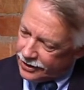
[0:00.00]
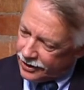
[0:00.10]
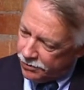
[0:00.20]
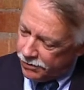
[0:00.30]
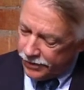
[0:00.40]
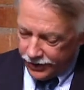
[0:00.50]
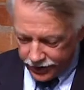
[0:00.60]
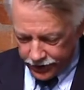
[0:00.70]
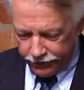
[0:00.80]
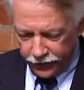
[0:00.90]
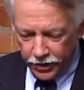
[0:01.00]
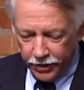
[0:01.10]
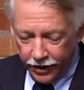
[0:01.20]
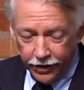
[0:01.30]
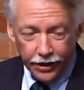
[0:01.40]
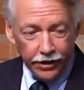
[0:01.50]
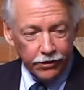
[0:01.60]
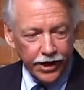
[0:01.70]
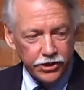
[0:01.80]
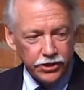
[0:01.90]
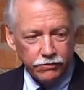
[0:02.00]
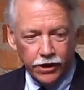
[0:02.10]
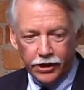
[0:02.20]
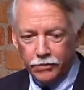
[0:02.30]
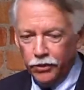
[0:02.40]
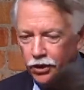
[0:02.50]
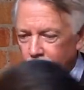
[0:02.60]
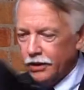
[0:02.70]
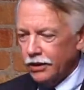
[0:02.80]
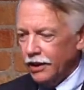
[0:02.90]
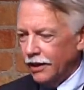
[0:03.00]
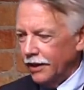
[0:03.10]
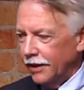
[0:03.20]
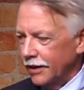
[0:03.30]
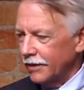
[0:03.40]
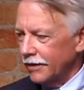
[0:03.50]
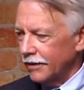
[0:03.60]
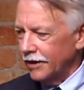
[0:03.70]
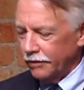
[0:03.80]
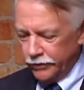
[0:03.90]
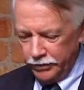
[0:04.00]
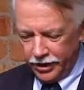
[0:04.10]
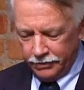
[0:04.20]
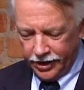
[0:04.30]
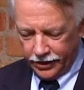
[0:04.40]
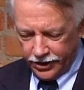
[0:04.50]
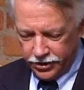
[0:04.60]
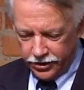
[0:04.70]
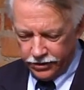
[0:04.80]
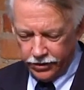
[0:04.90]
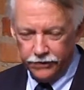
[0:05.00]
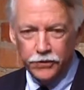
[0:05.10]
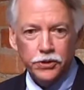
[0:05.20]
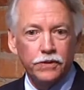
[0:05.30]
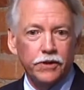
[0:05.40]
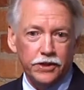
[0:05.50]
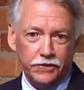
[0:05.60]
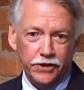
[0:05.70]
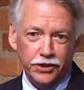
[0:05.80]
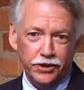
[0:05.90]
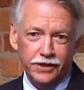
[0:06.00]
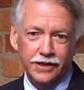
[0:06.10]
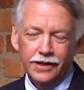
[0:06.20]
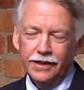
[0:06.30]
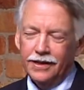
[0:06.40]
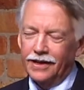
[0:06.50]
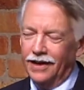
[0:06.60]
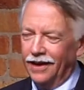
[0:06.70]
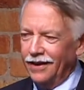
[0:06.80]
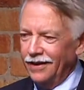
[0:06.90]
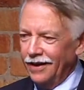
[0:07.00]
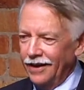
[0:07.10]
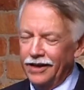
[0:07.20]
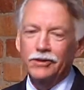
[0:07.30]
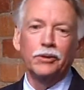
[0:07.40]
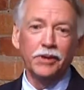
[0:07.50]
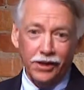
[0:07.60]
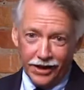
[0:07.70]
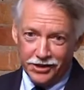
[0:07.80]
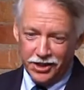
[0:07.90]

um, a friend of mine and I are actually writing a book uh, that will be coming out next year on the future of conservation, and uh, and there'll be a lot of